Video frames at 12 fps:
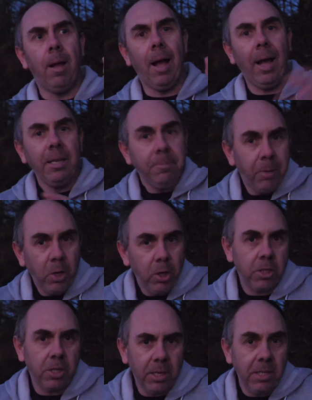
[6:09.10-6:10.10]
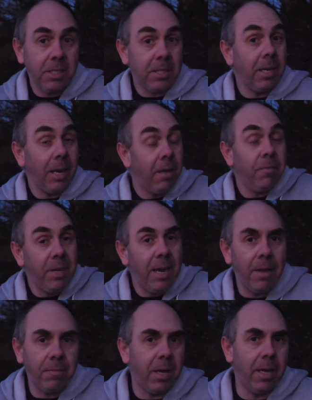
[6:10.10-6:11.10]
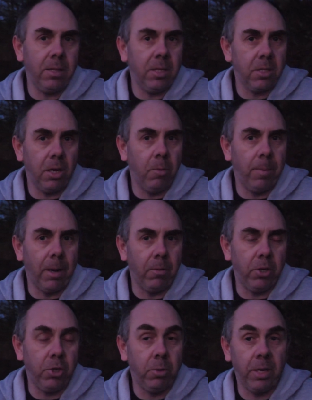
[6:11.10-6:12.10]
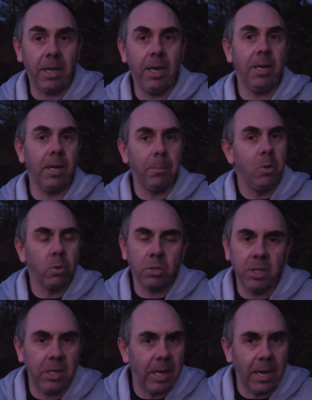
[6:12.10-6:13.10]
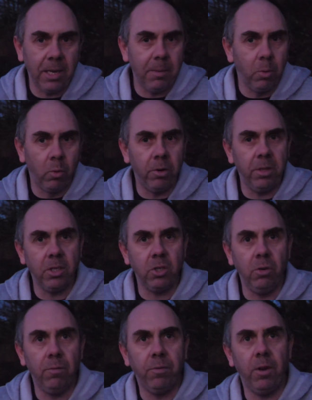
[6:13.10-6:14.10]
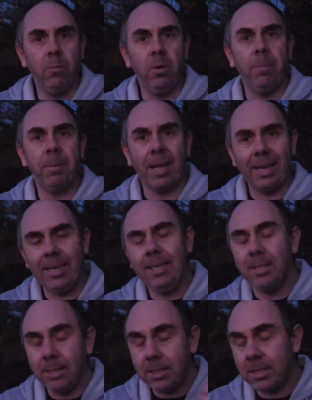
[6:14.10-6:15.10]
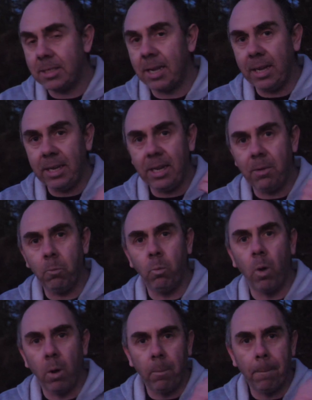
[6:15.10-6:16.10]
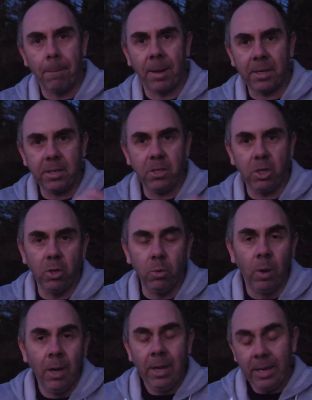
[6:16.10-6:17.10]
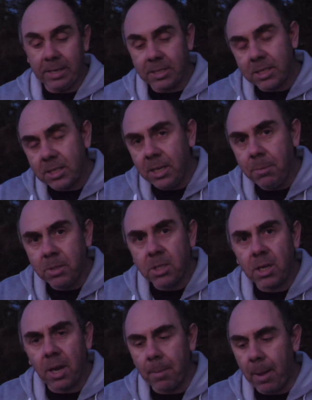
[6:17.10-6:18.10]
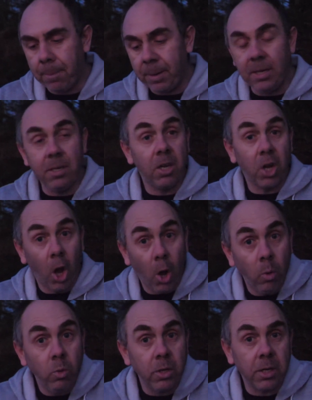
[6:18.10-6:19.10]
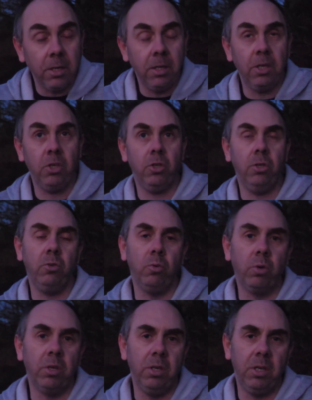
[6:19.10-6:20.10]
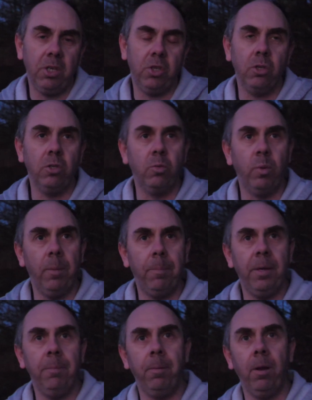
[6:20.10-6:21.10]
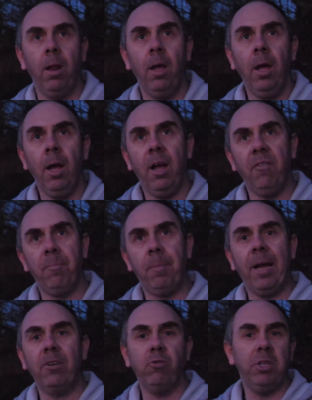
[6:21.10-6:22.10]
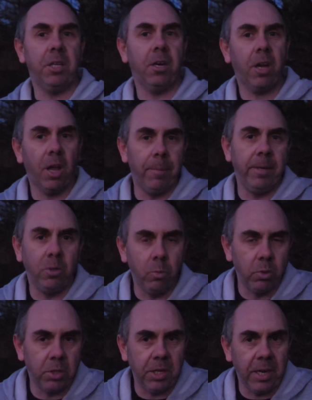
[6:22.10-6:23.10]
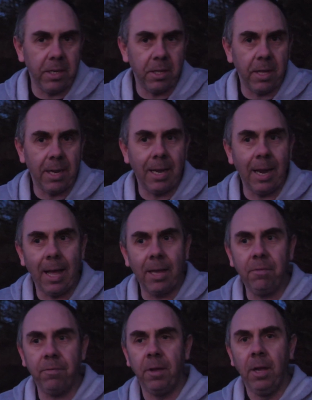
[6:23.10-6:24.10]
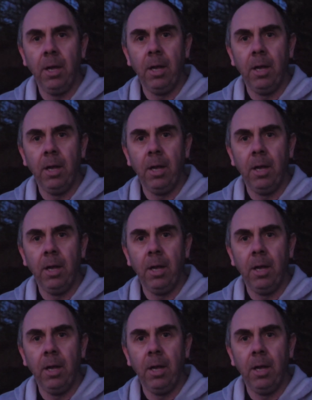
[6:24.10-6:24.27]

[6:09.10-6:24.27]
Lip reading: I personally still have never had this low power issue kick in, and I'm not seeing it anymore in this new firmware, but that isn't to say it won't bite you. It seems to come up in colder conditions, or conditions where people have batteries that are coming towards the end of their life.